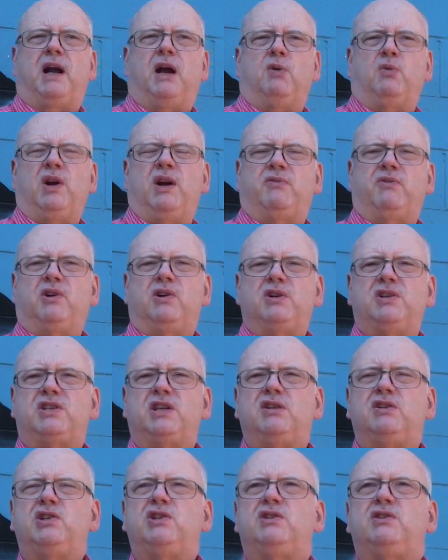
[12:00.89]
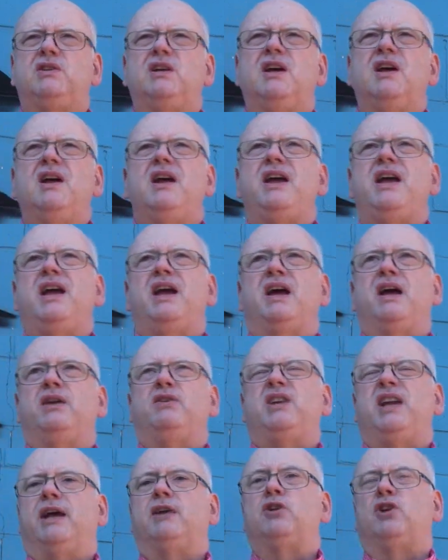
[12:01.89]
our rivers
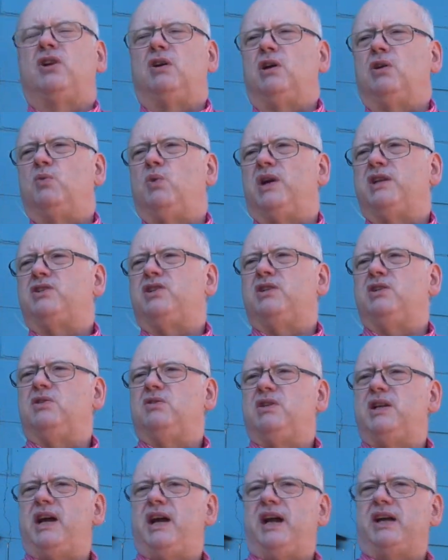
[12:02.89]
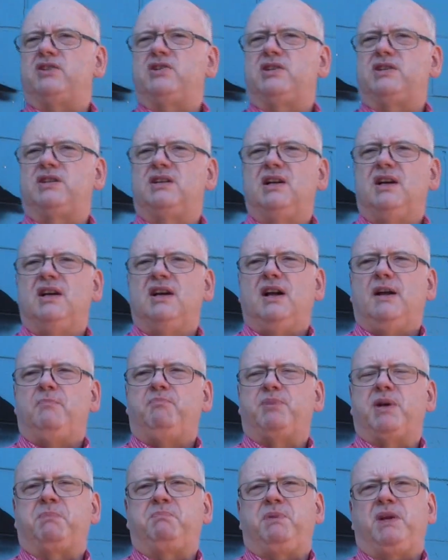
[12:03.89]
and learn what to do next,
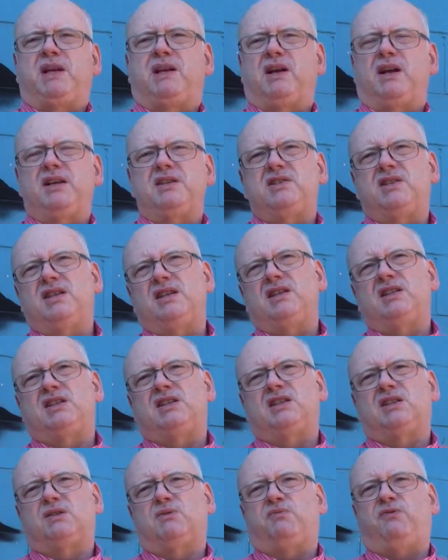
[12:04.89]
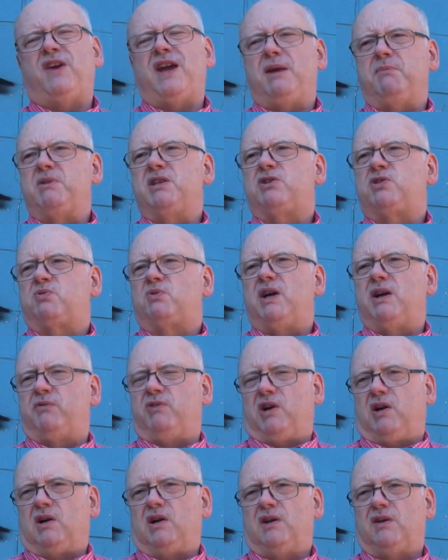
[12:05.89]
but because this famous
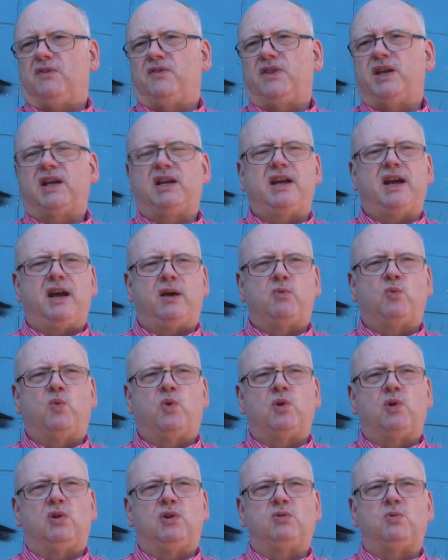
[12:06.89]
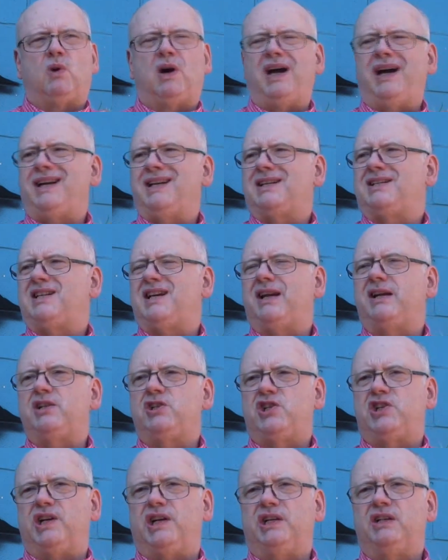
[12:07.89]
river that got worldwide
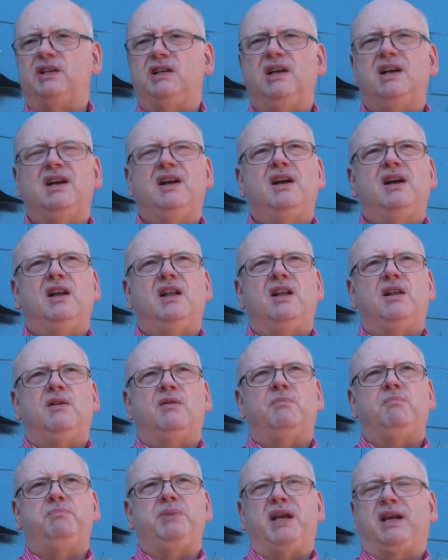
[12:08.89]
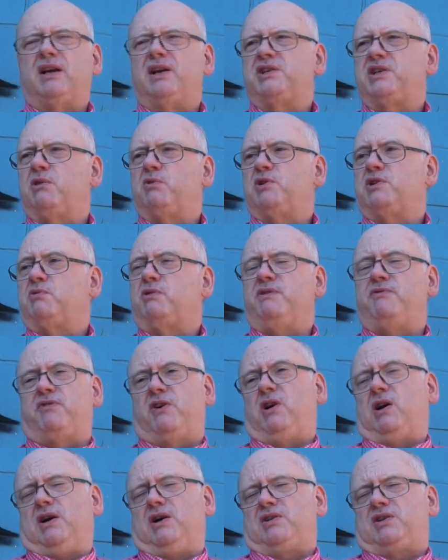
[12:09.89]
attention because it was
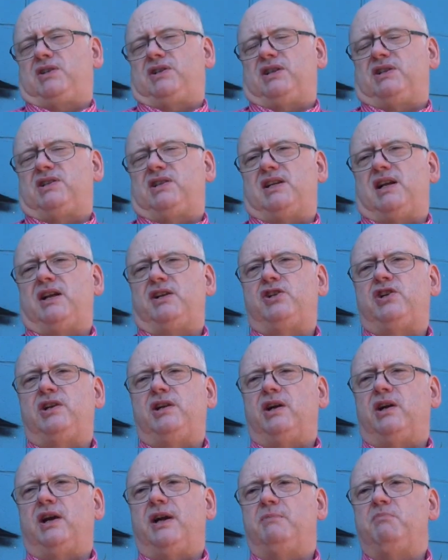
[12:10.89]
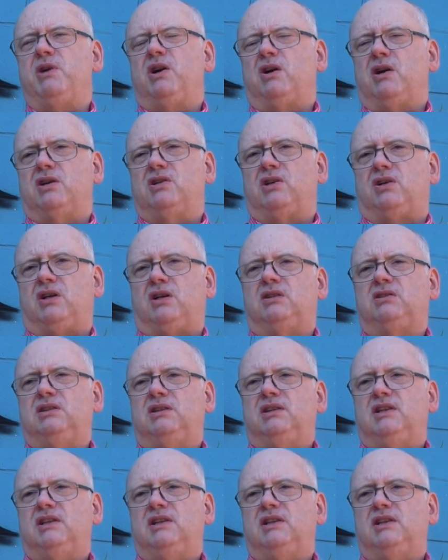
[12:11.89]
reversed as an engineering miracle,